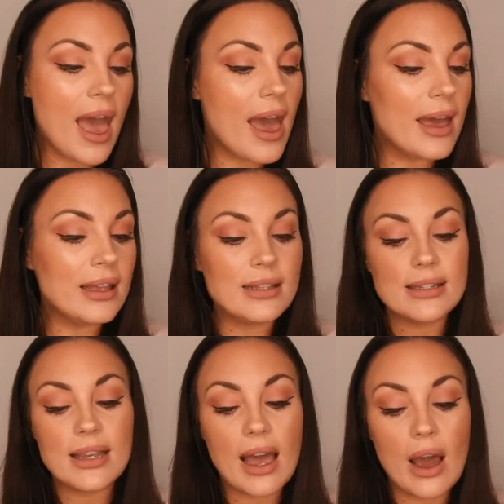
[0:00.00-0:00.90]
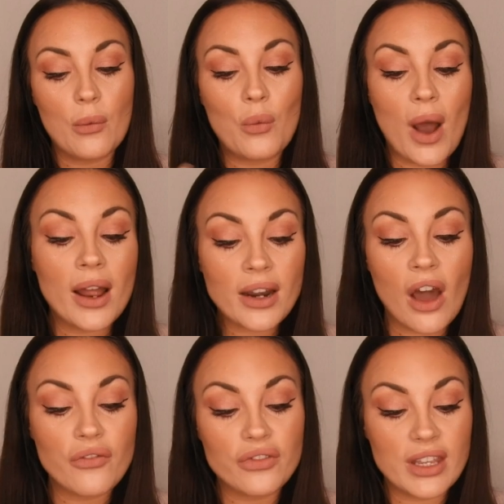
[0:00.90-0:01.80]
And
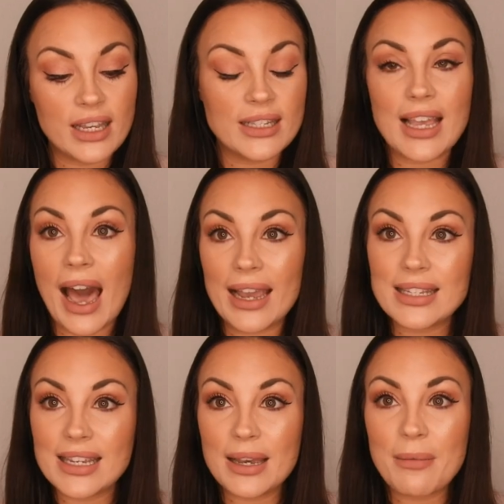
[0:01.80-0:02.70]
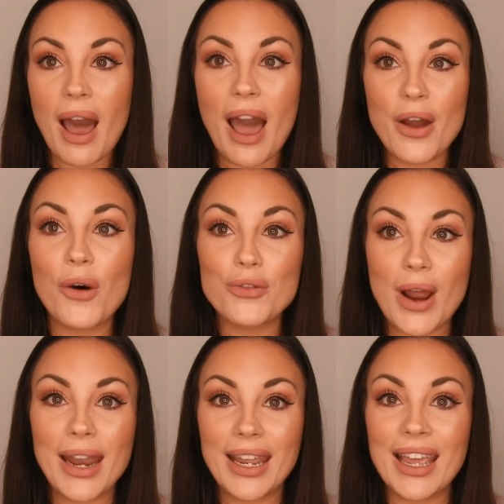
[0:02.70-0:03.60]
one of this item I
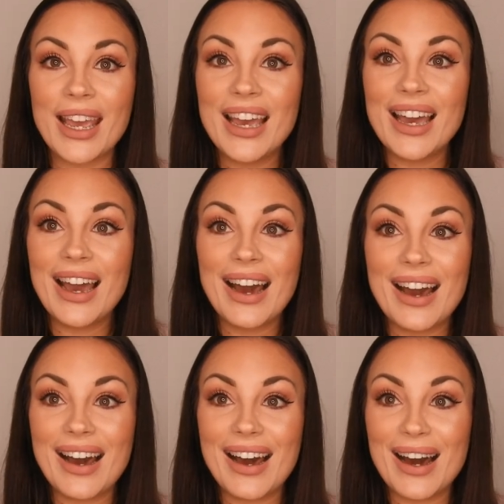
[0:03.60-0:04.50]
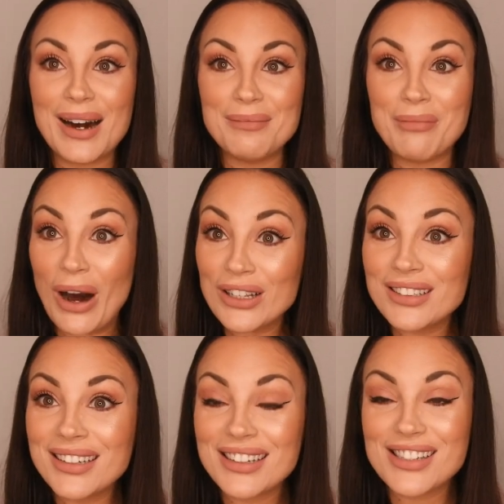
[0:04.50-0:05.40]
already
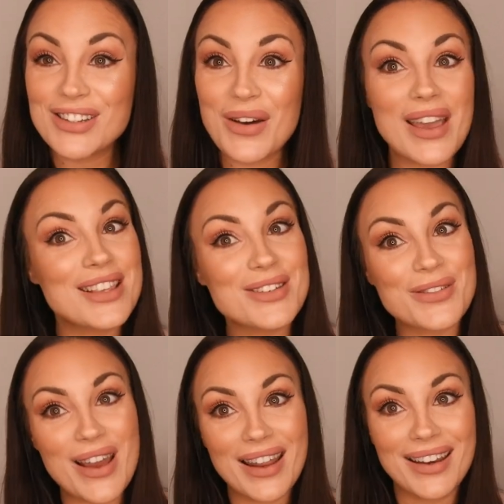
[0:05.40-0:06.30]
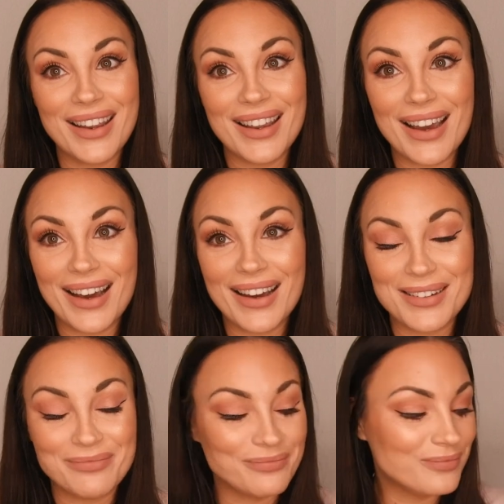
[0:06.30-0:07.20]
bought, so it's already
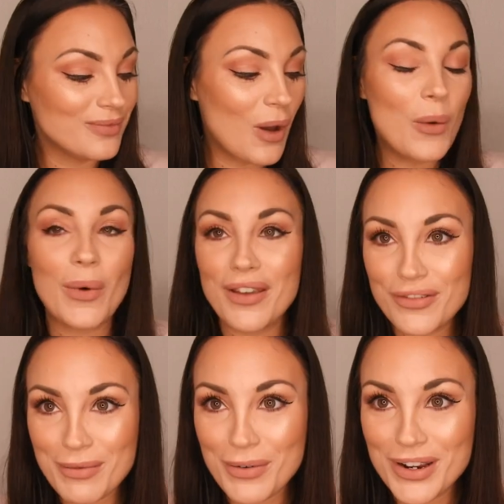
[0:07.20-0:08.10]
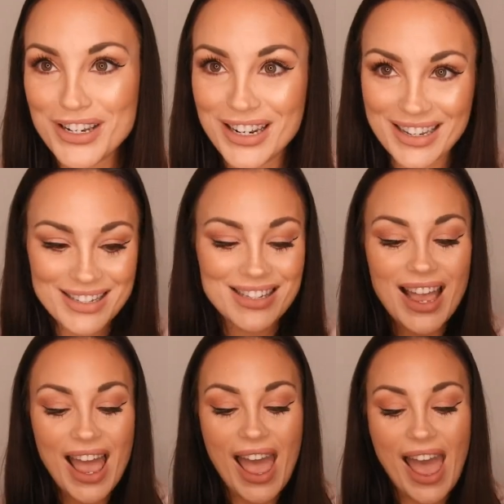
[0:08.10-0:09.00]
away from a wish list.
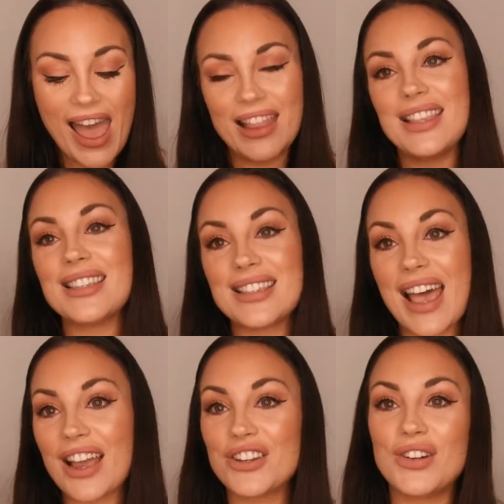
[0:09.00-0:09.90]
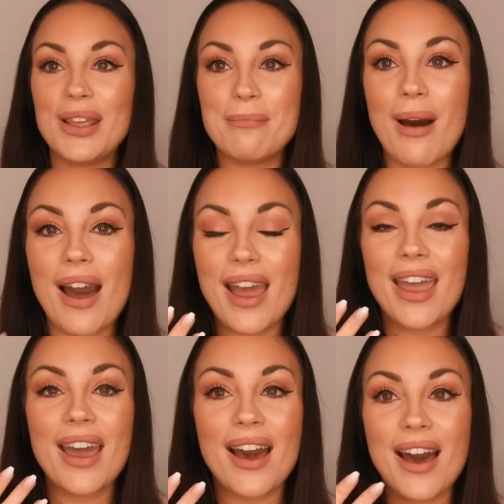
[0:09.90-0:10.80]
And this is actually
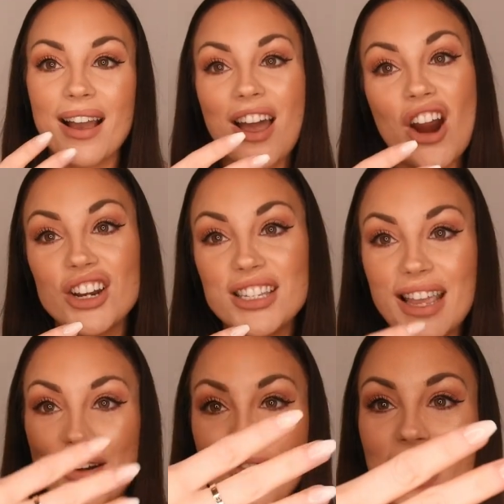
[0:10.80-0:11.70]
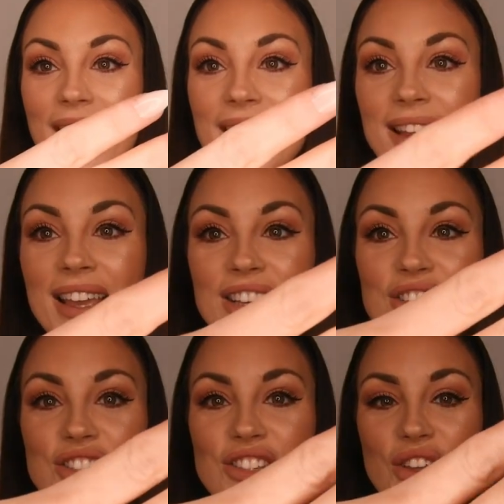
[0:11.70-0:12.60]
my Cartier ring.
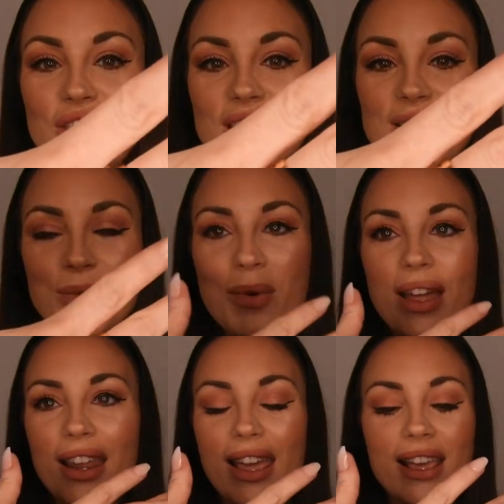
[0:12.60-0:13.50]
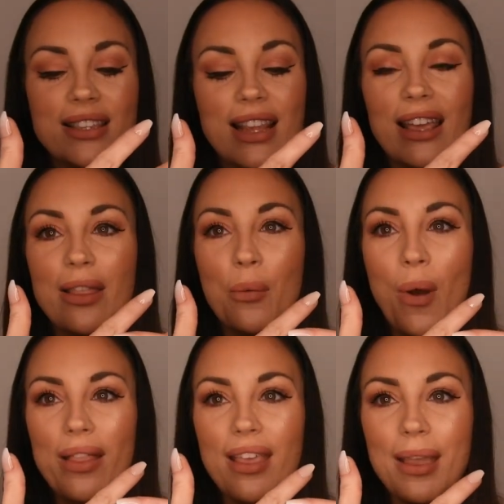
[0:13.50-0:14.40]
So this one is like the
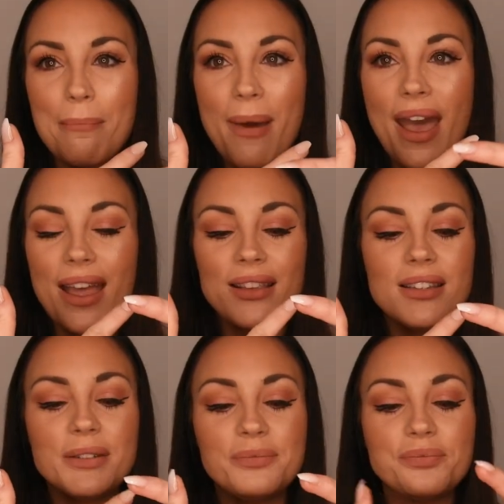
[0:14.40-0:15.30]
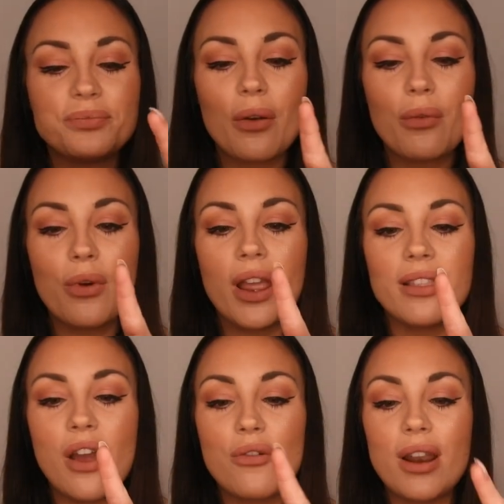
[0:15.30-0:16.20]
wedding band
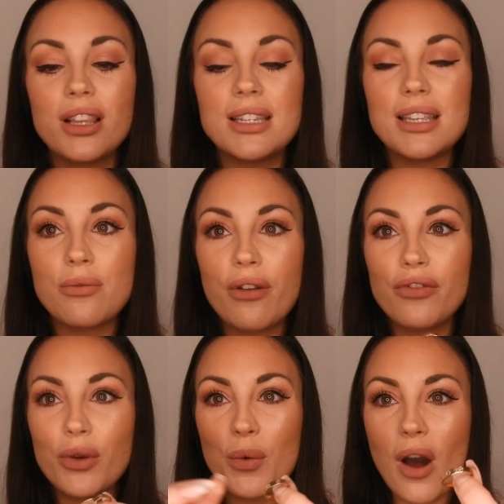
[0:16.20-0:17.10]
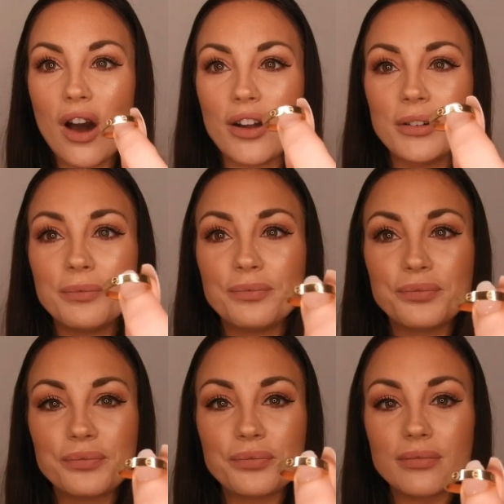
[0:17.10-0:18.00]
ring that I already did a review on,
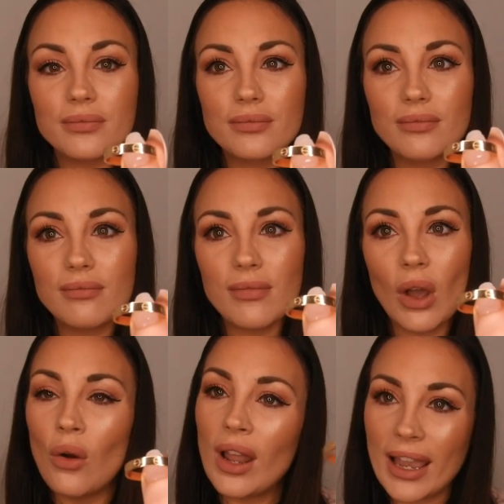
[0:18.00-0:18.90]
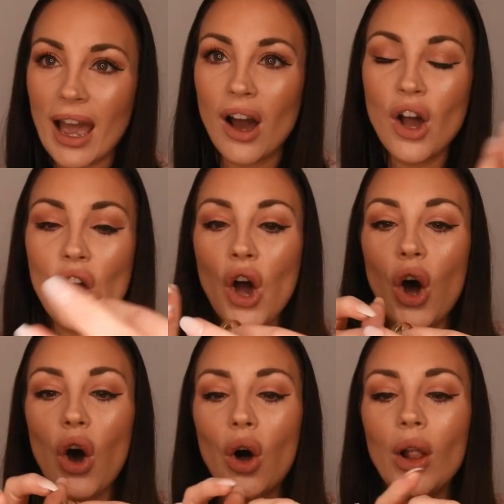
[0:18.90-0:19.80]
or like a
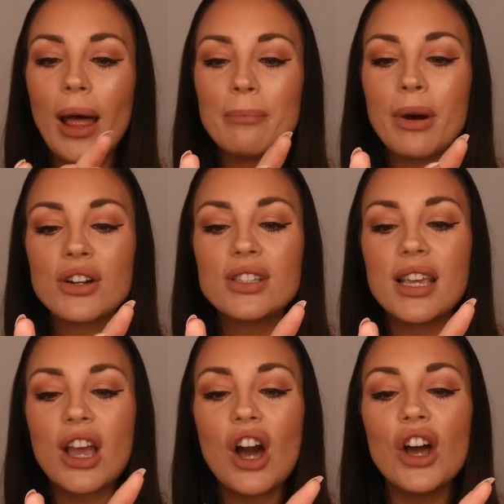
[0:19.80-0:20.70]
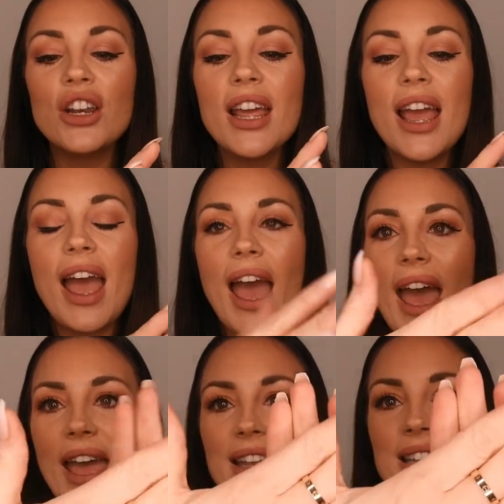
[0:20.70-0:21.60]
haul unboxing on.
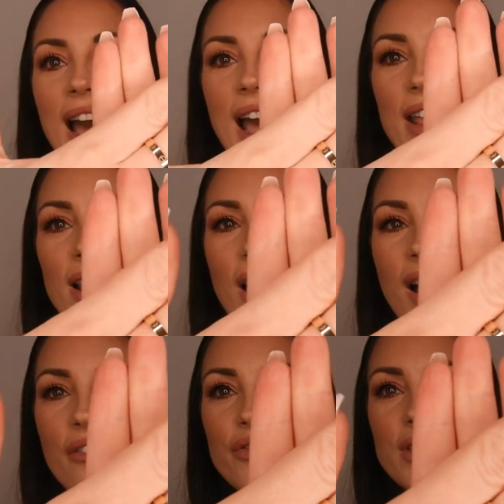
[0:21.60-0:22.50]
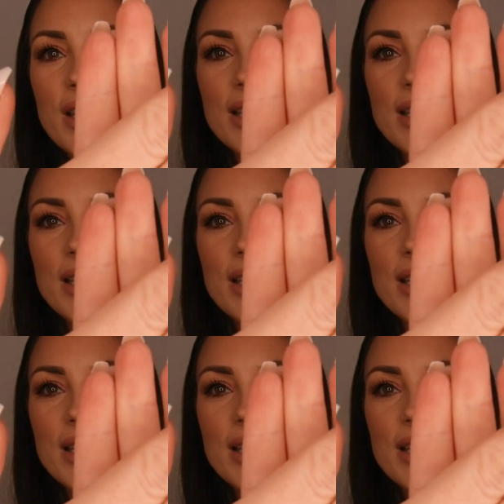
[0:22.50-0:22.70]
And I love